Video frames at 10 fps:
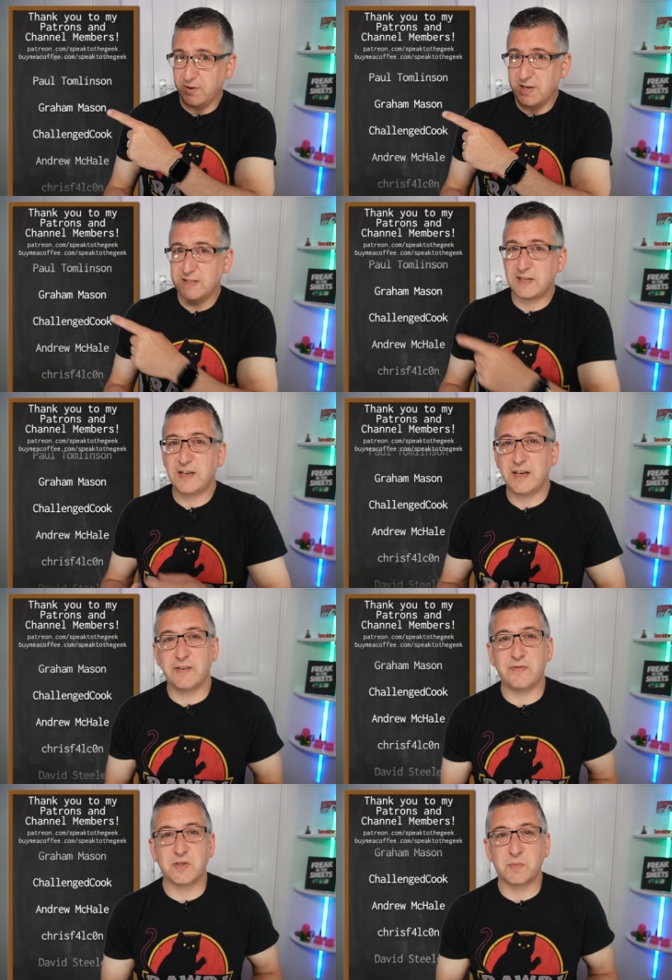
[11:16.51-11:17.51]
listed here
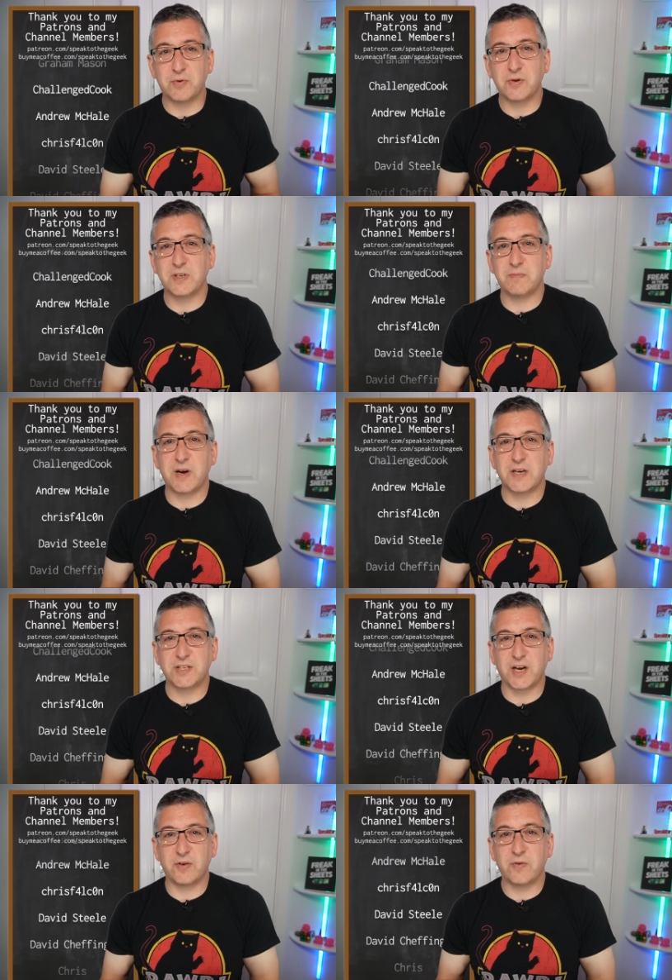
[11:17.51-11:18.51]
for supporting my
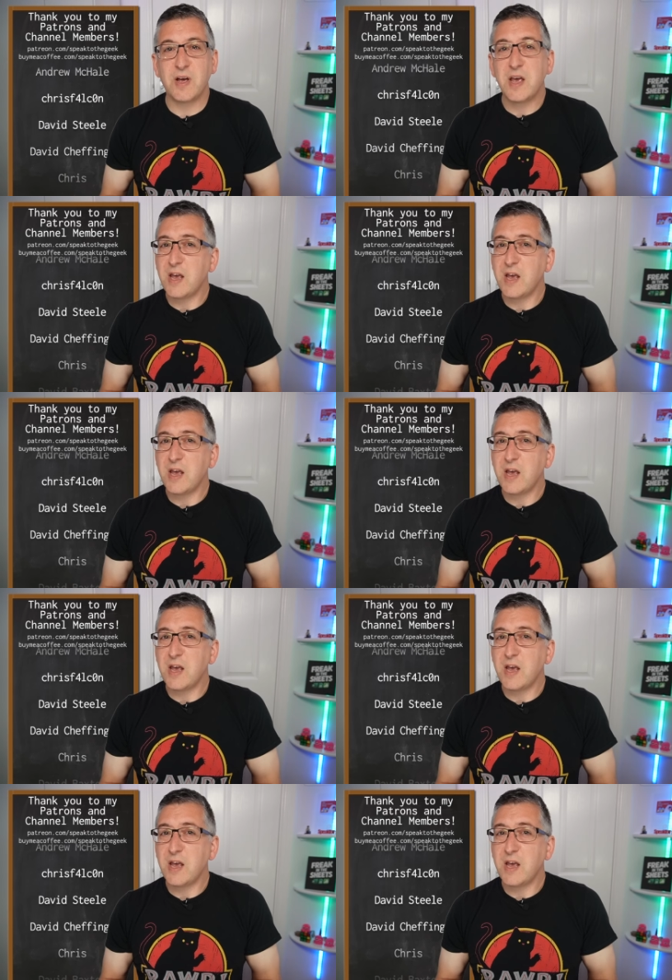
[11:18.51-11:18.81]
channel.